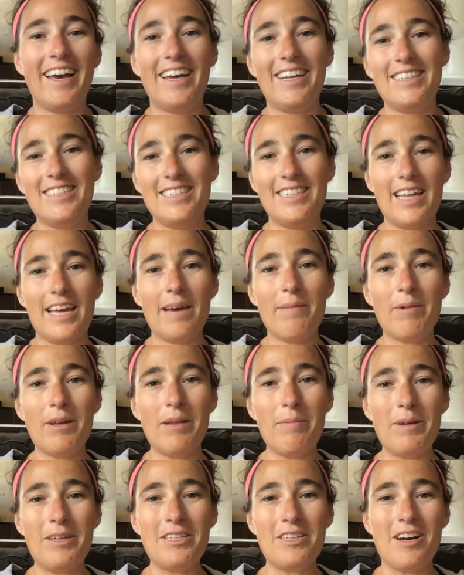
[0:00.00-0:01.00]
Hi, today I'm going
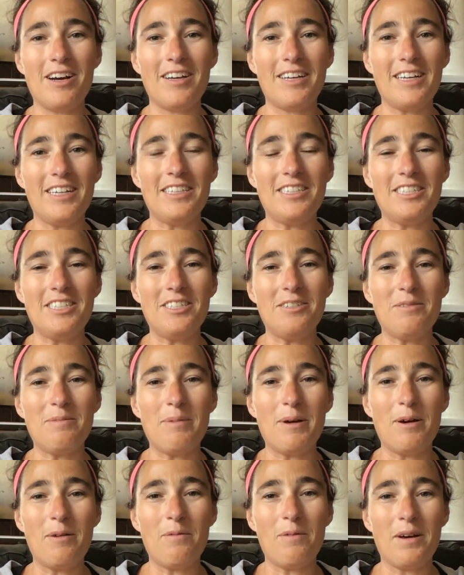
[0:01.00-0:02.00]
to be talking to you
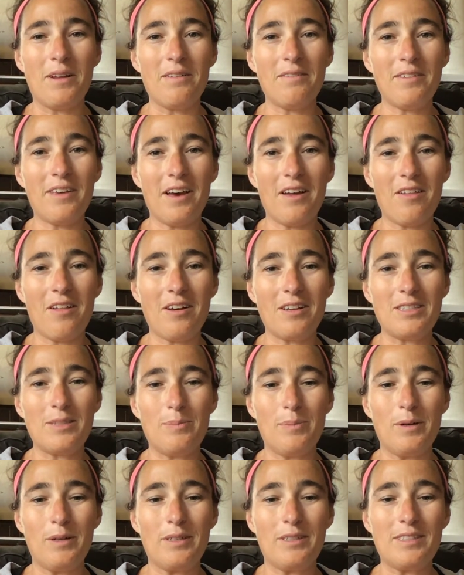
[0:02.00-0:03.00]
about one of Kellogg's
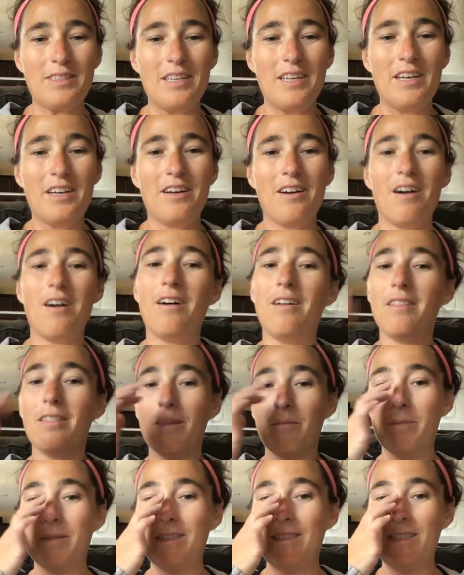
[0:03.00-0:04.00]
books called The
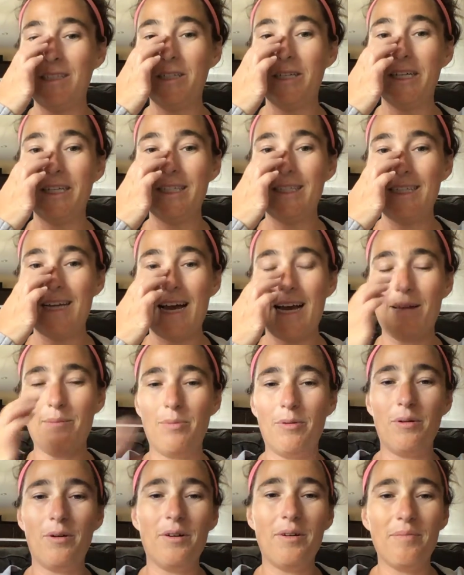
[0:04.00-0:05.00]
Mysterious
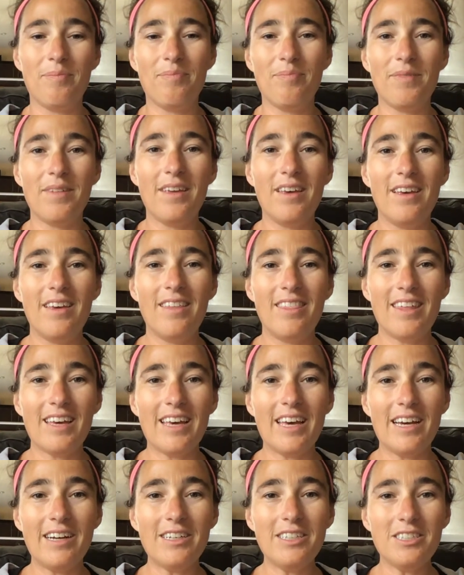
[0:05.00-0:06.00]
Tadpole. The
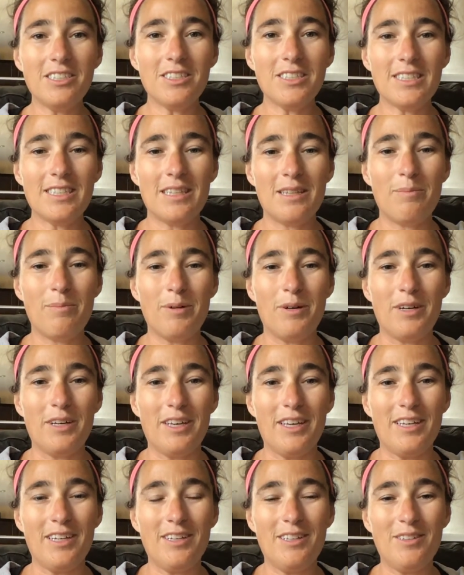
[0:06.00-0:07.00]
characters in the book
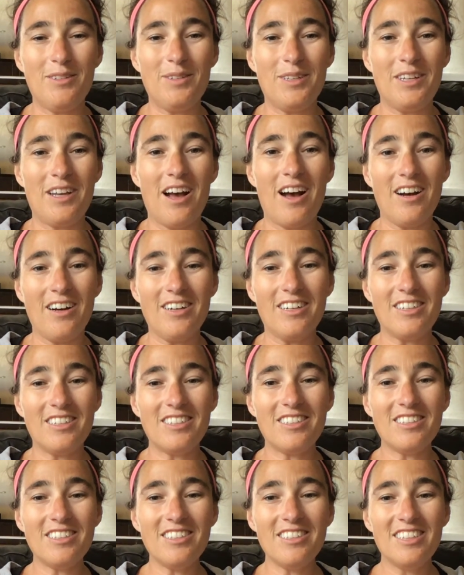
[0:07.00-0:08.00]
include an
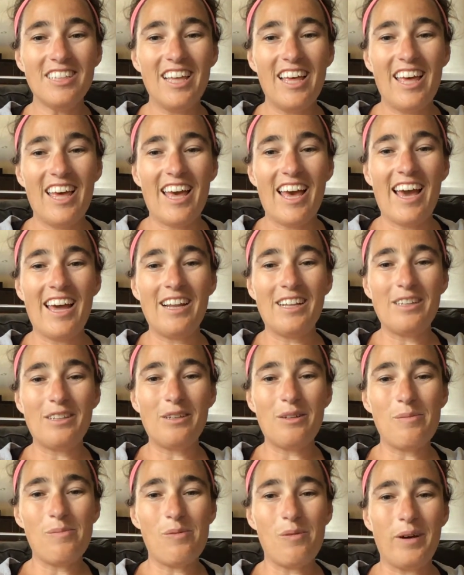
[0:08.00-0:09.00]
uncle and a
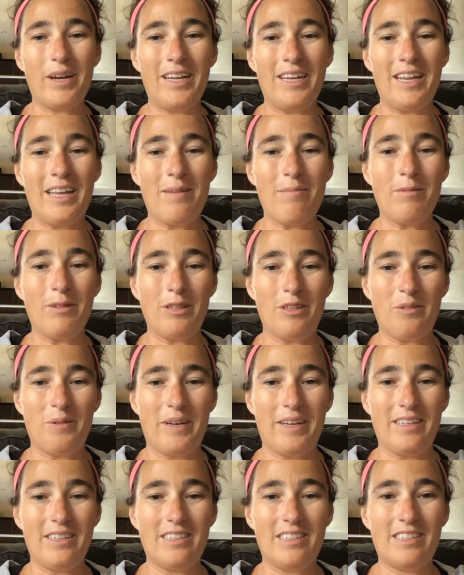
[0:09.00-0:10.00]
little boy named
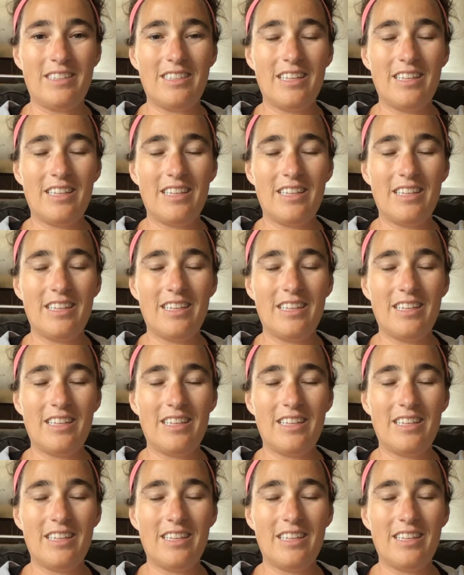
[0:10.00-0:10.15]
Lewis.